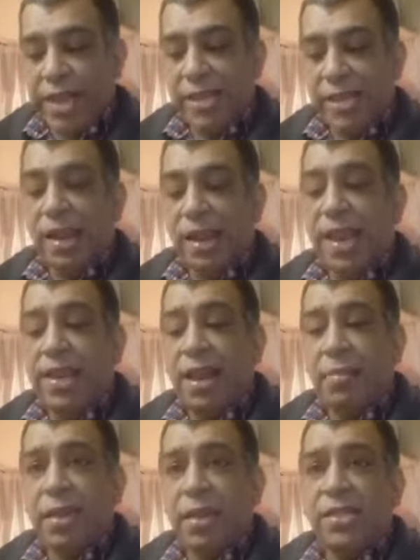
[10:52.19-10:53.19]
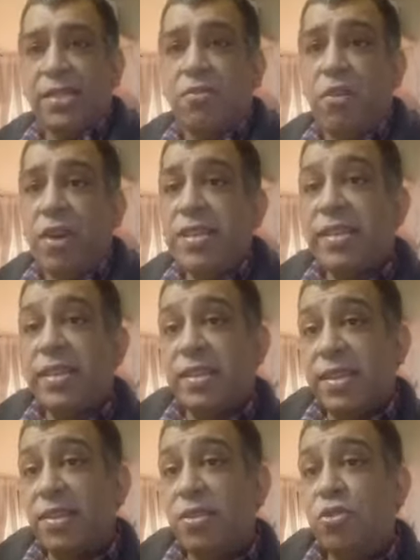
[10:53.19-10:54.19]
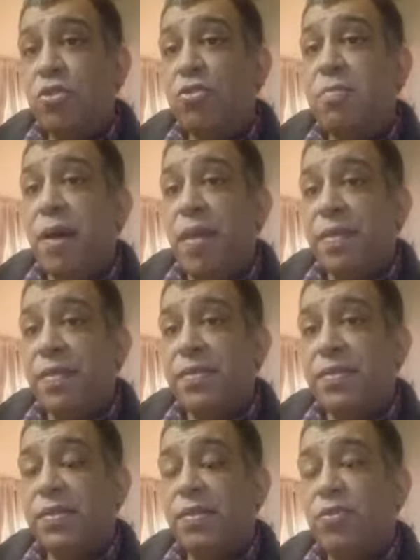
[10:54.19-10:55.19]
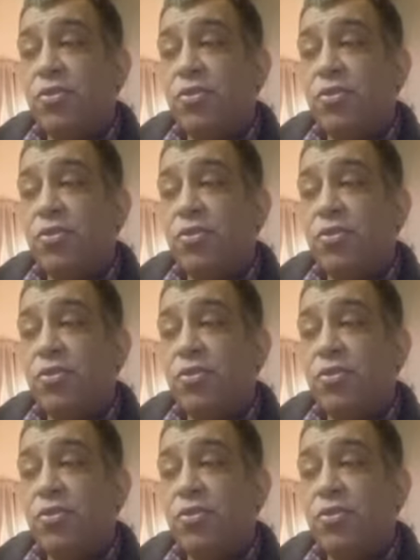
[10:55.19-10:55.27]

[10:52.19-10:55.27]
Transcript: It's cleared up their psoriasis in 2 months.